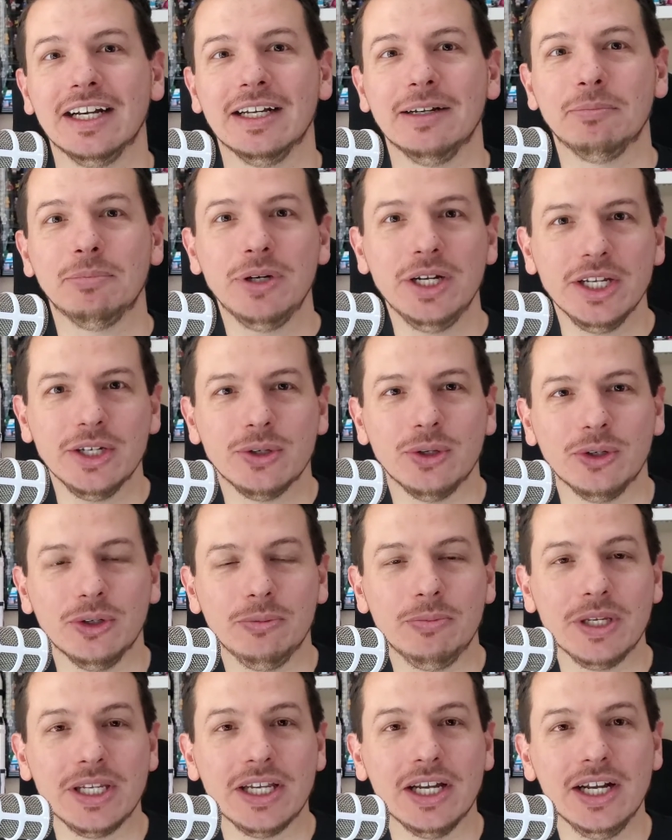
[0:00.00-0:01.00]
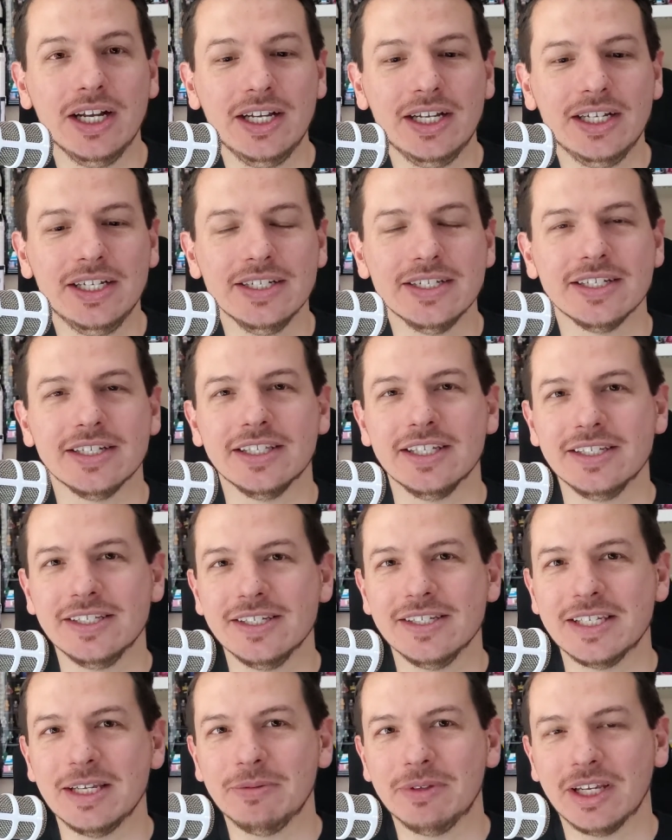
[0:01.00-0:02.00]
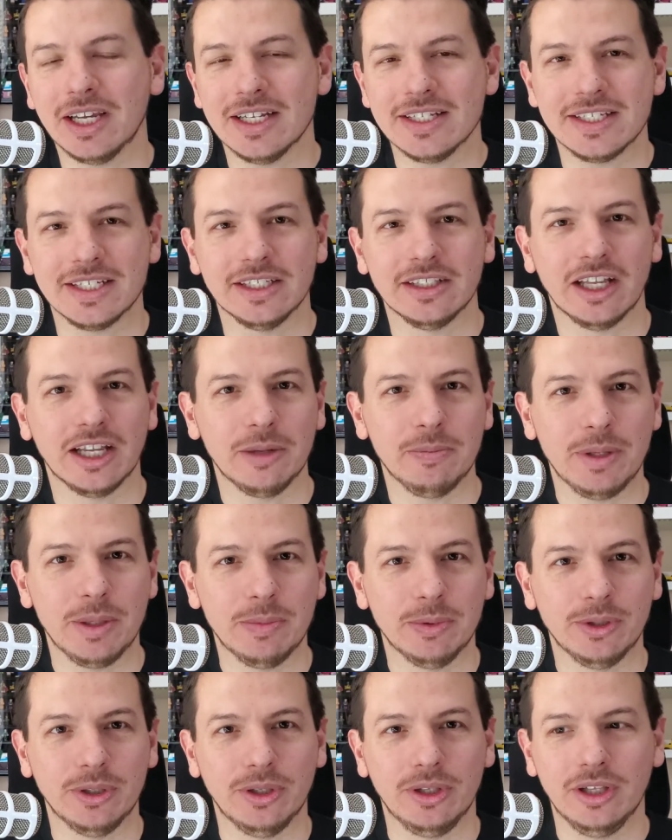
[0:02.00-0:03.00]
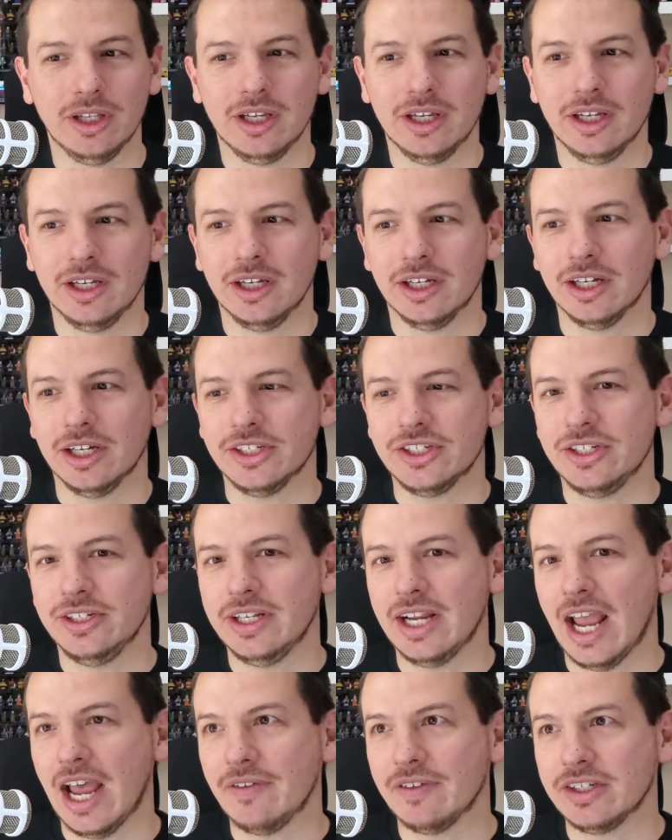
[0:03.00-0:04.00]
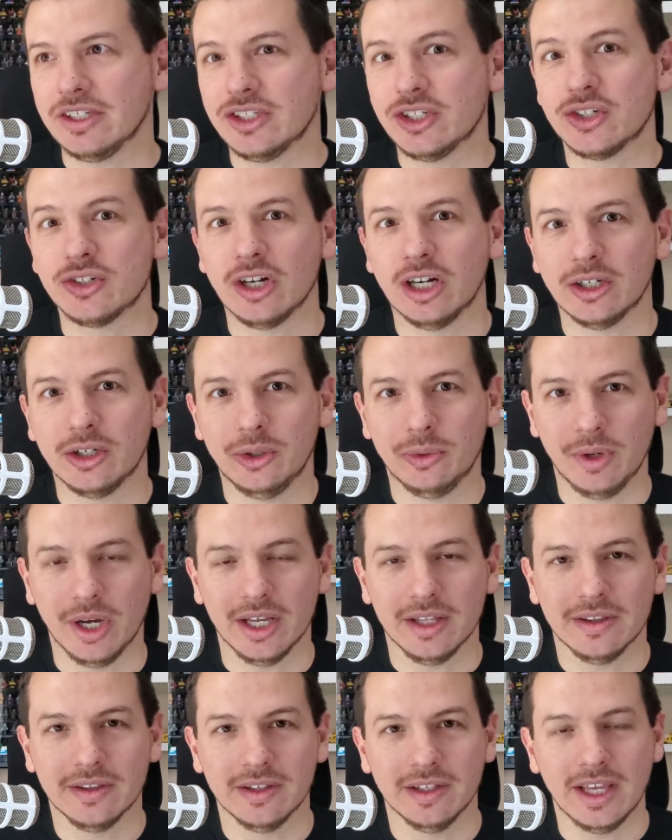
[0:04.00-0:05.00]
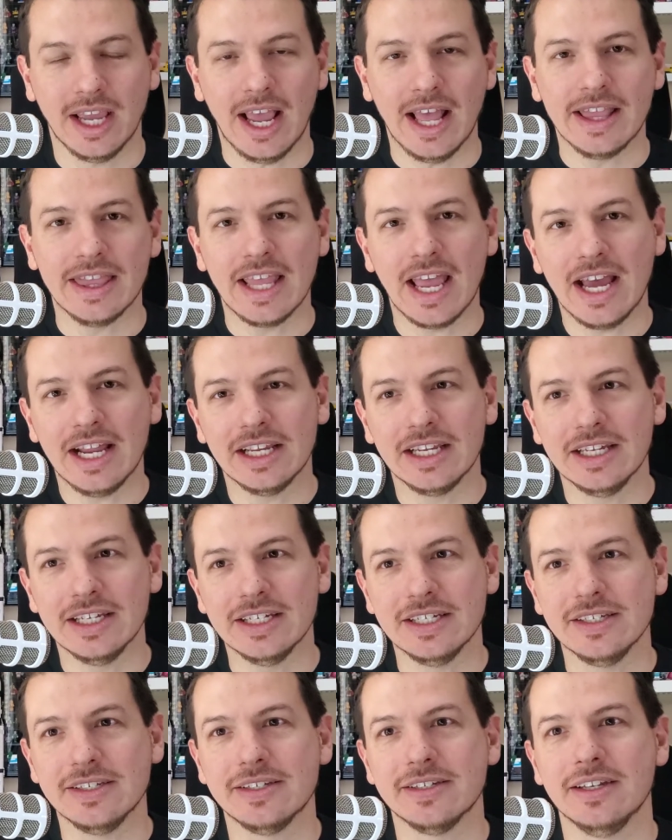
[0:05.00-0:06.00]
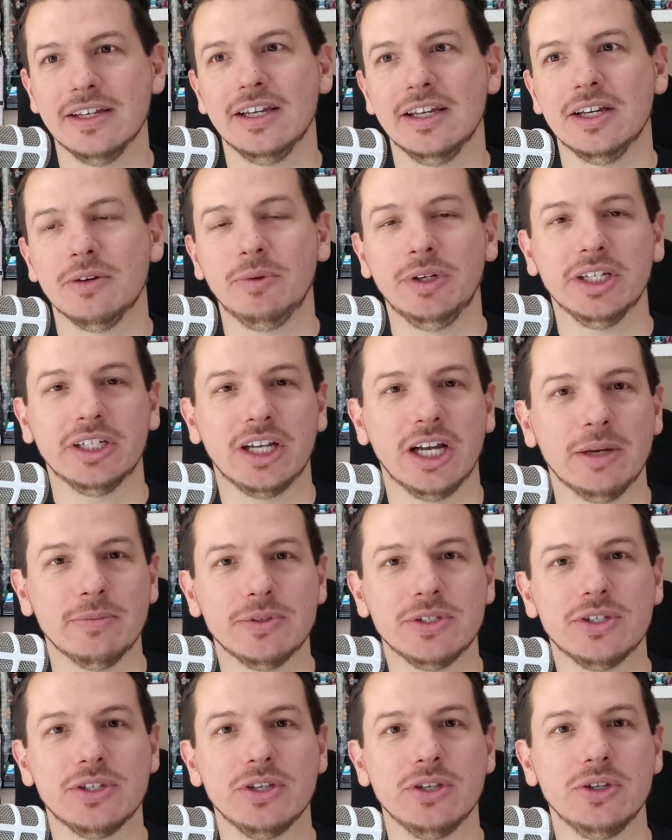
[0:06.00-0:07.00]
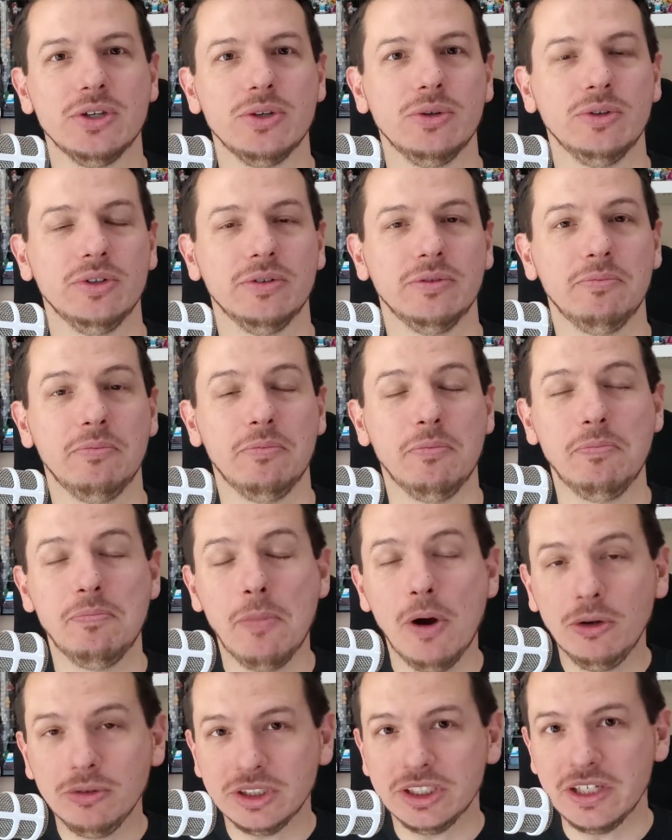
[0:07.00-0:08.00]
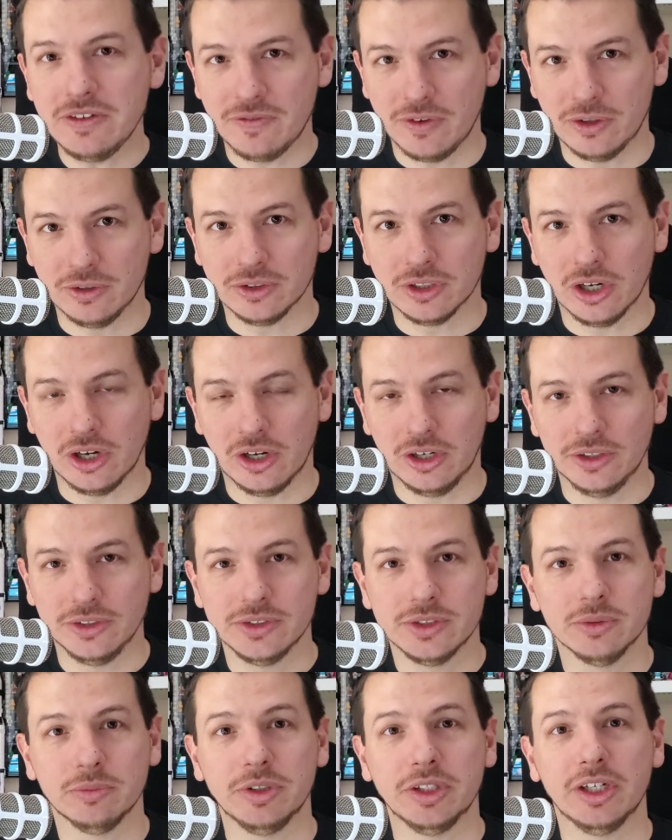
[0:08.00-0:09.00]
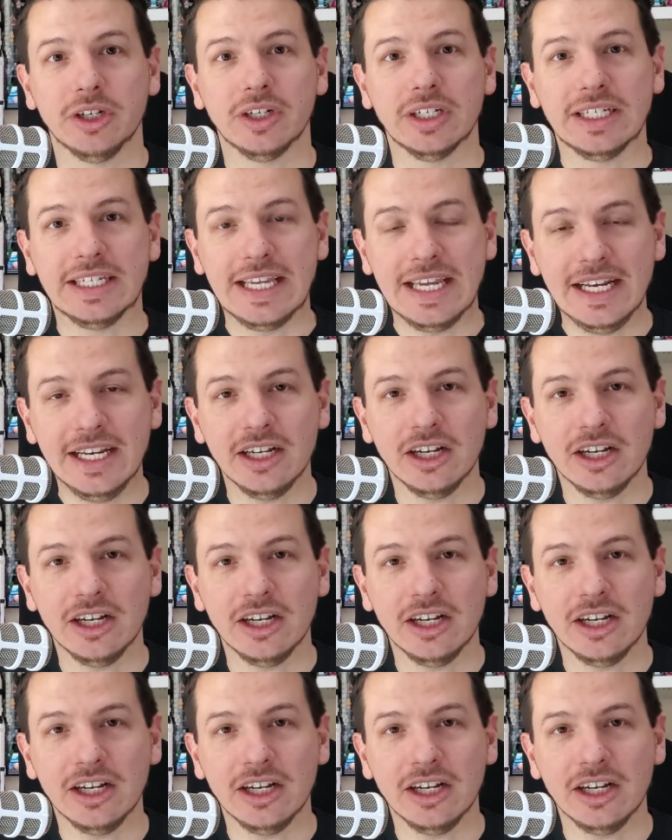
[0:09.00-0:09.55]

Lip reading: pretty cool because this is something I see a lot of people having struggle with. And that is when it comes to mostly phone calls, when they're getting